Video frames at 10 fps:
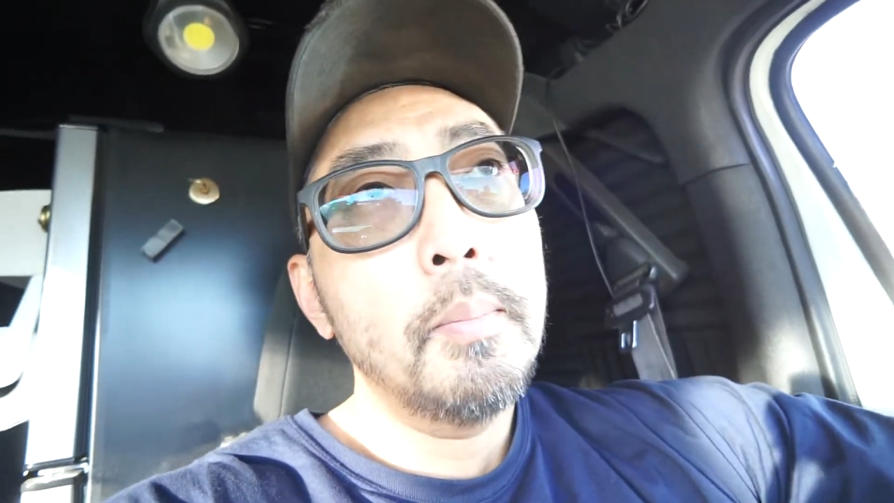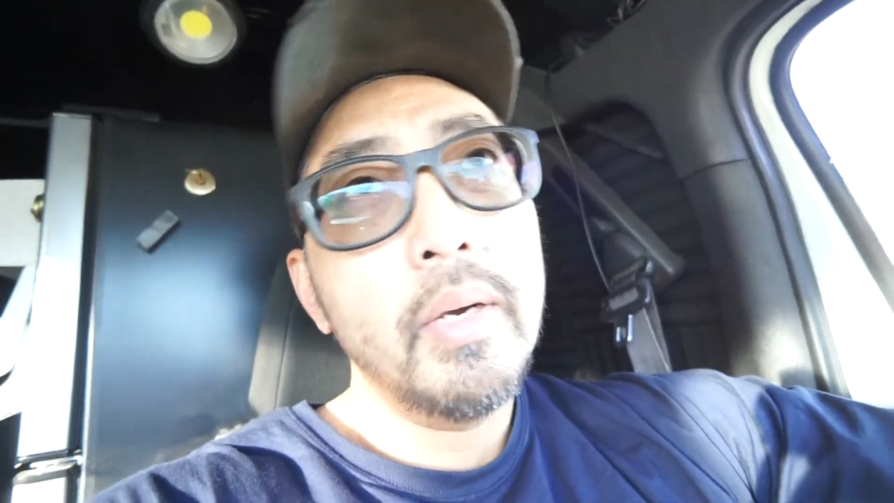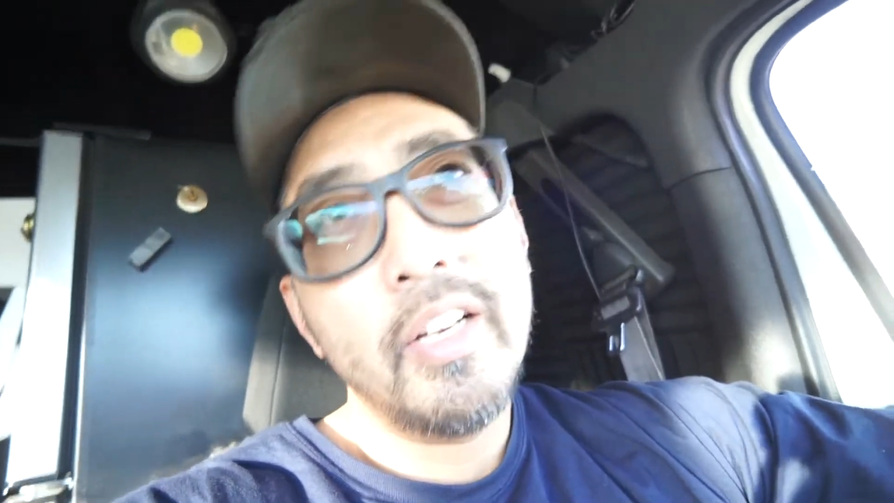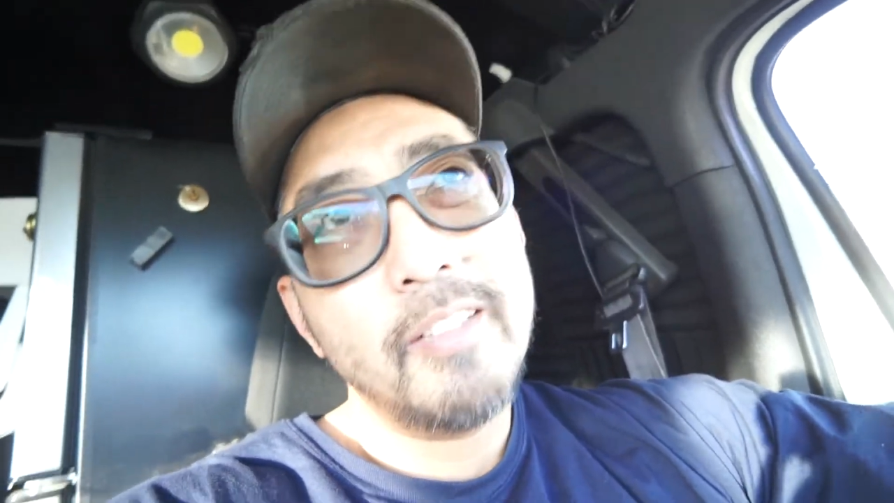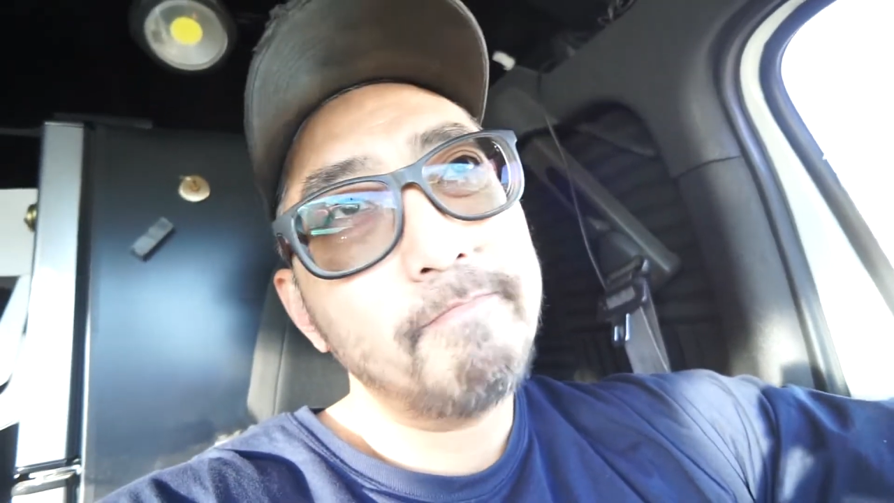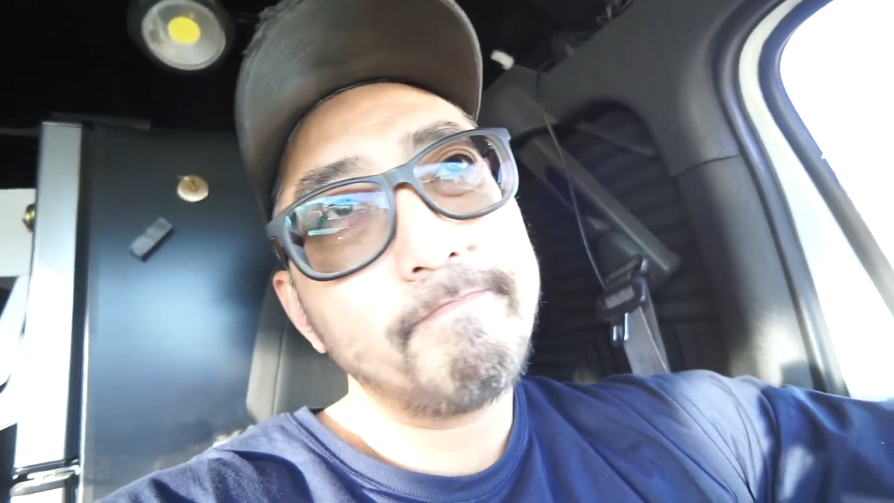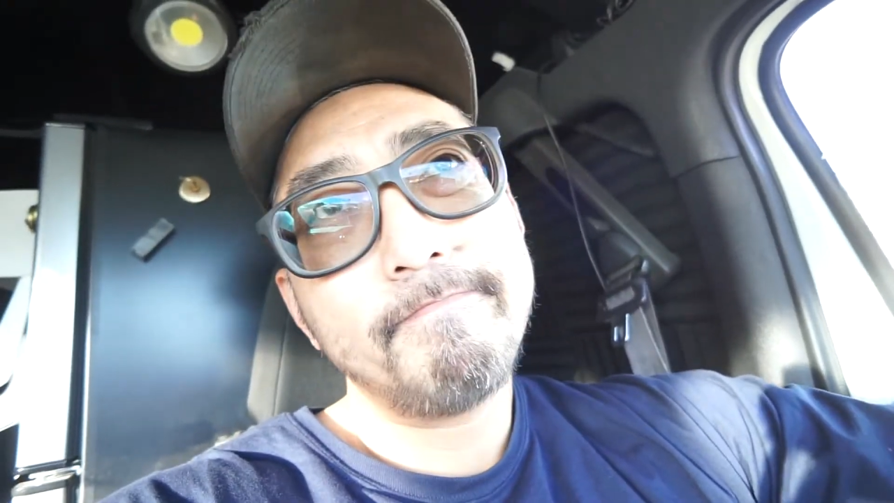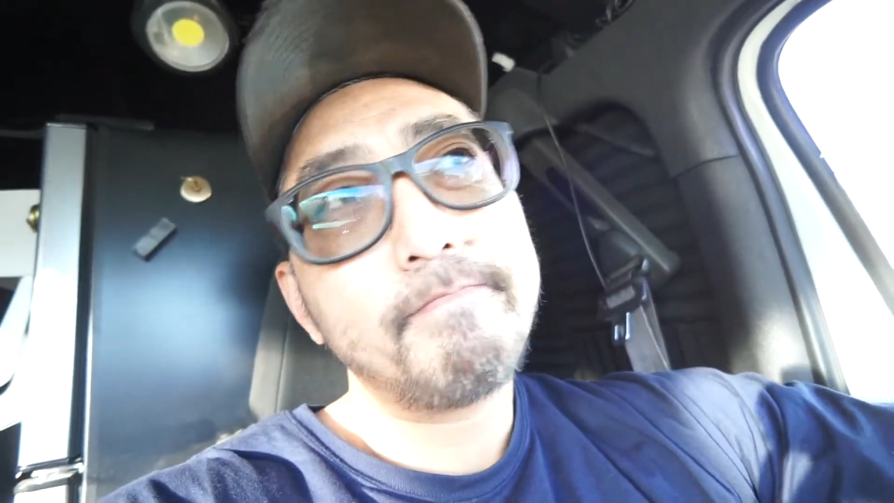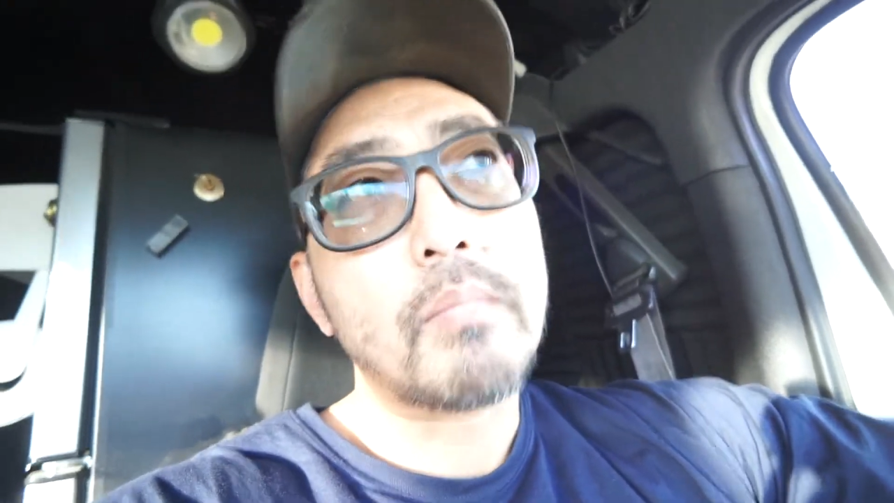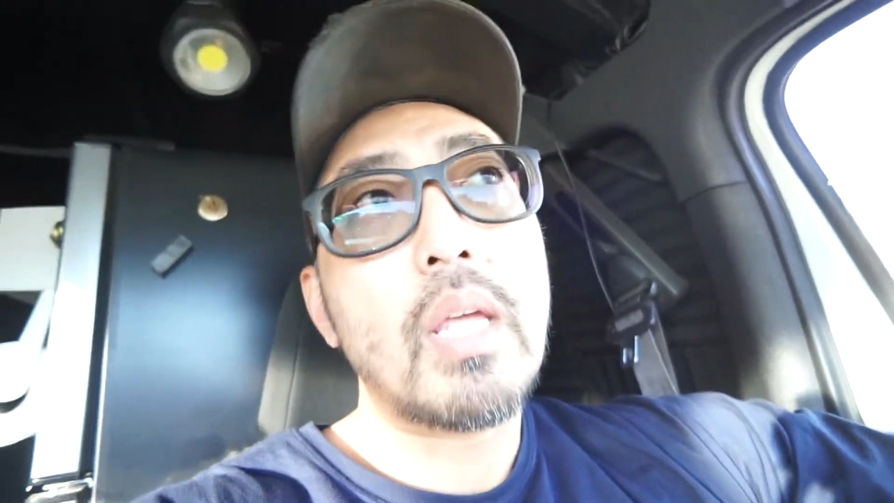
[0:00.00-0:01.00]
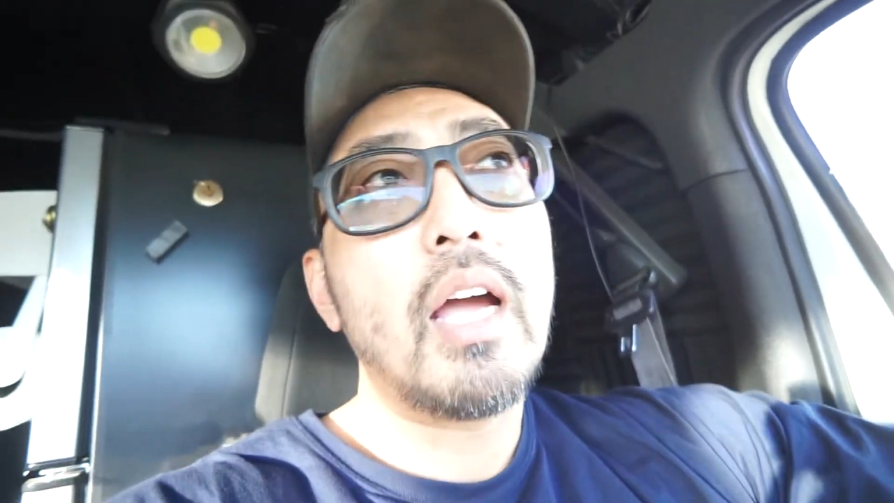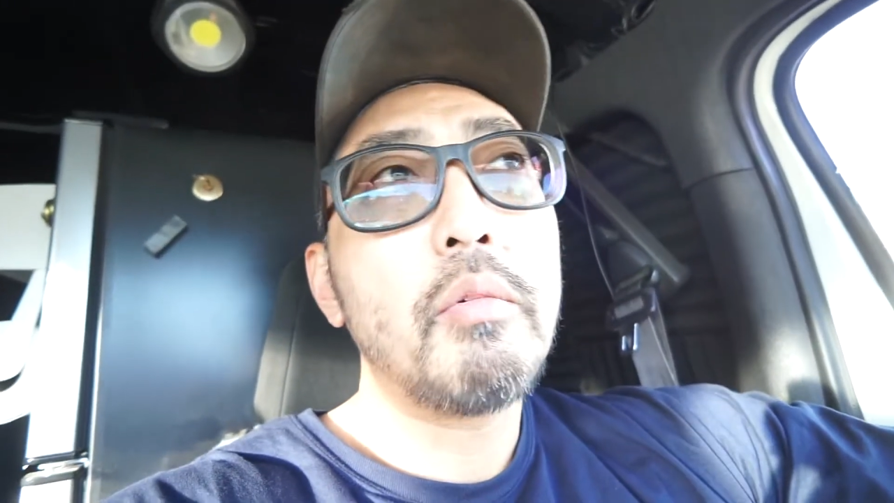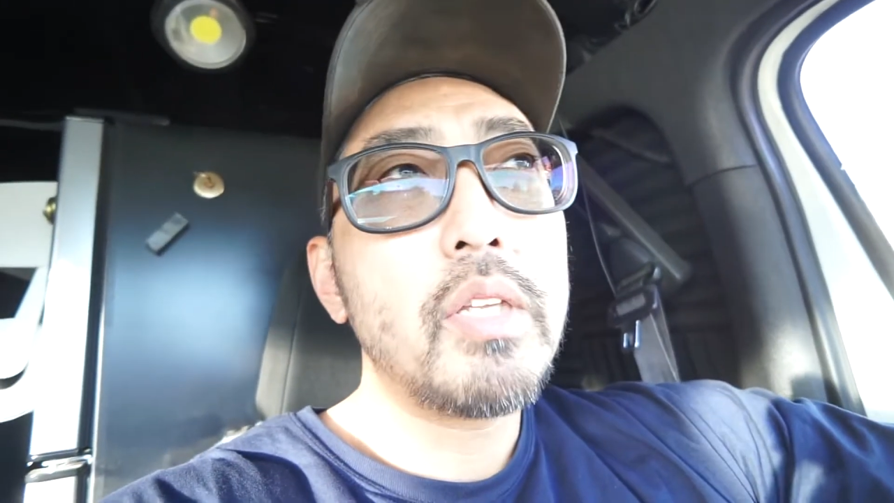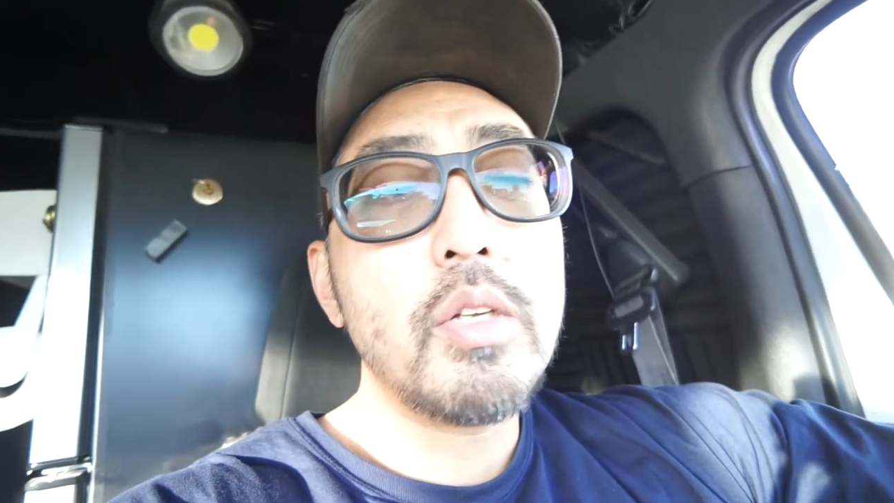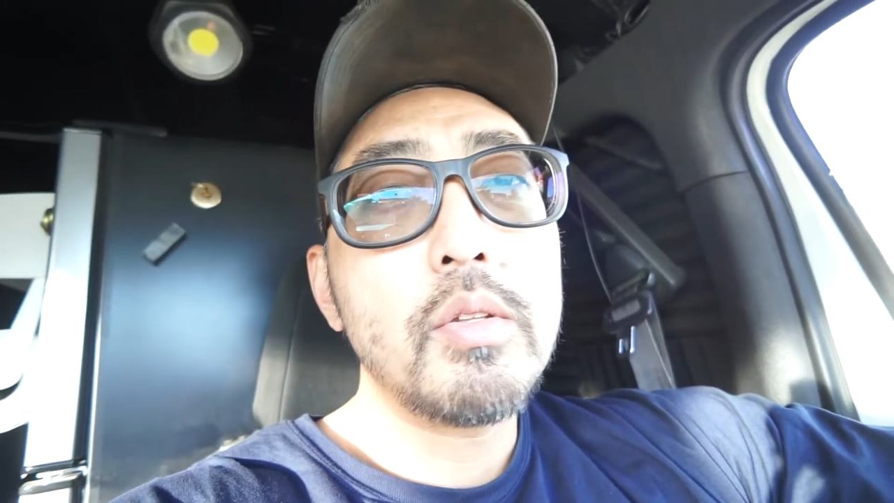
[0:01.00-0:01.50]
but I
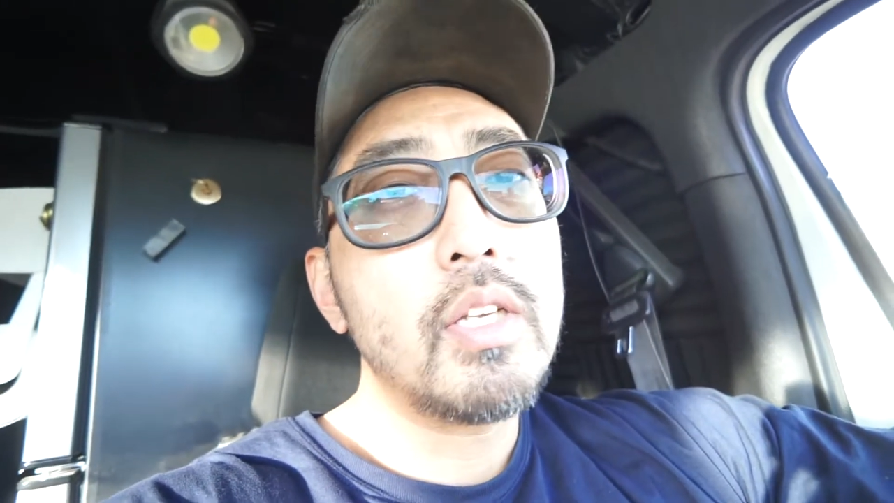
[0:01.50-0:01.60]
really don't